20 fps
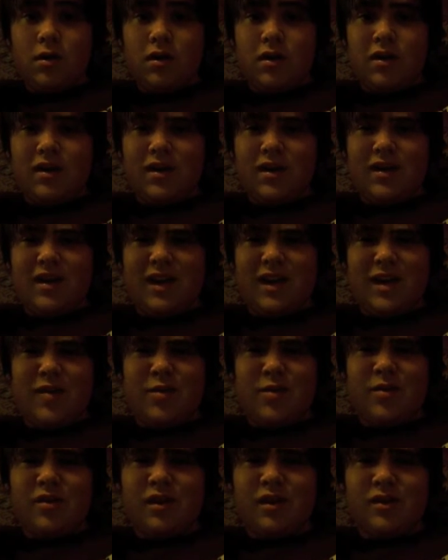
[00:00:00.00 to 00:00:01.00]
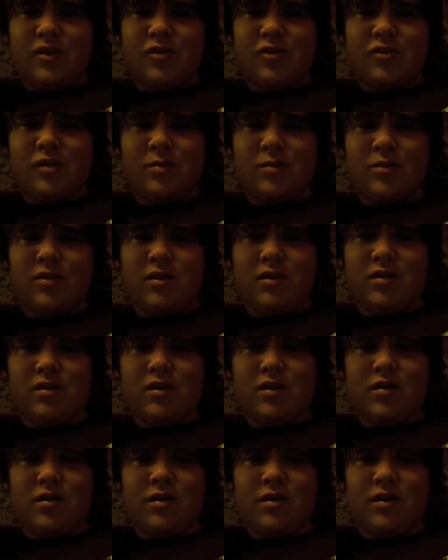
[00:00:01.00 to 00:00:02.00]
And how this got distributed
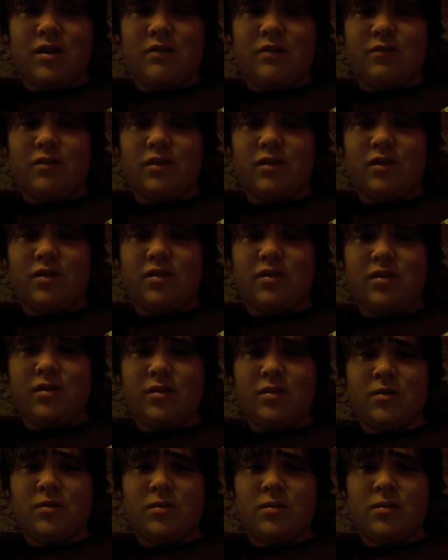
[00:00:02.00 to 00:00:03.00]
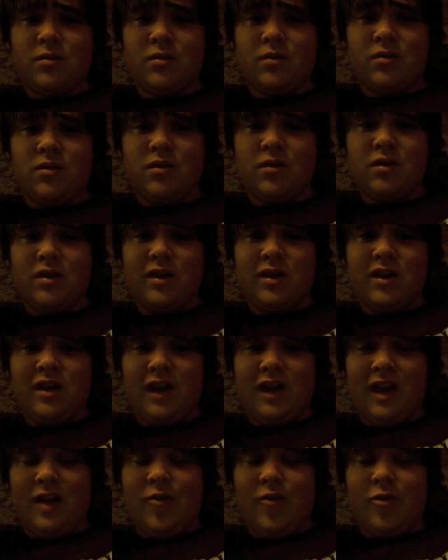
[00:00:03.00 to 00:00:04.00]
on Netflix, and
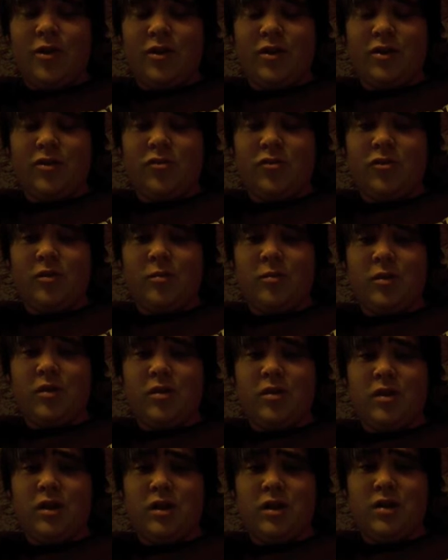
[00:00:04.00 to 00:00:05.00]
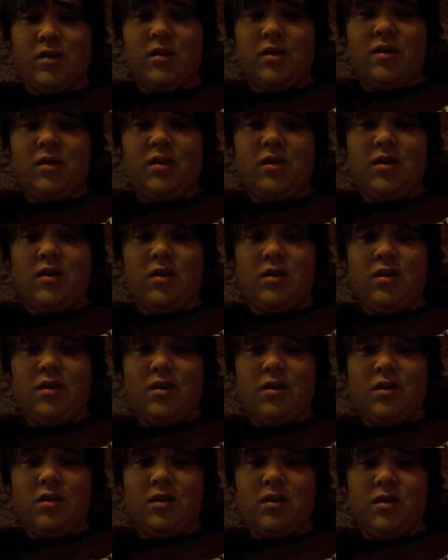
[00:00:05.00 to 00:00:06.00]
how it got distributed
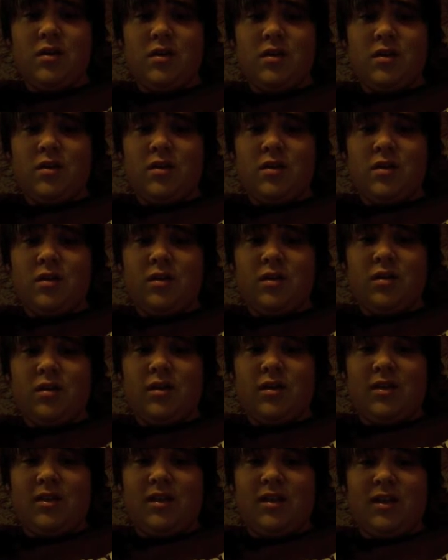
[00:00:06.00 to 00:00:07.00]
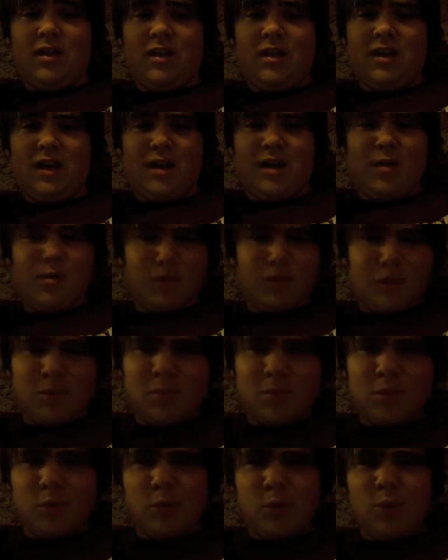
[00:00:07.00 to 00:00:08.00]
instantly, and how it's on
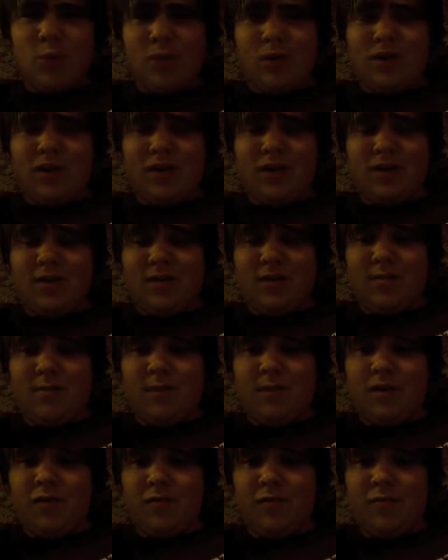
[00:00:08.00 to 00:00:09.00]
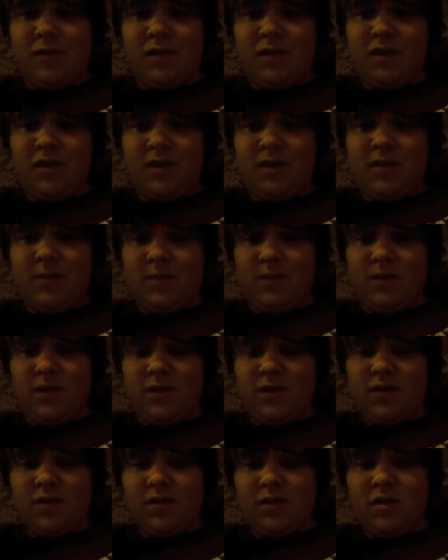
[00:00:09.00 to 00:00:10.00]
Blu-ray is above me,
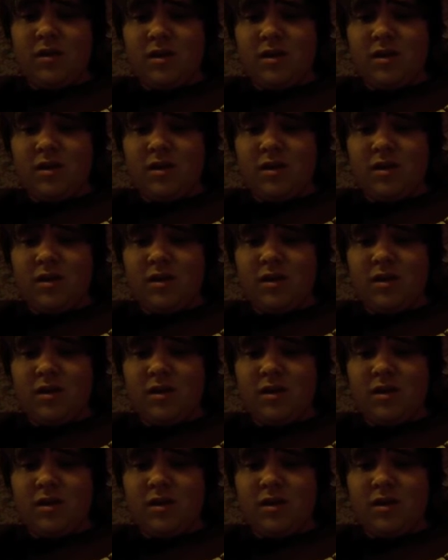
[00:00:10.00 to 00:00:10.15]
because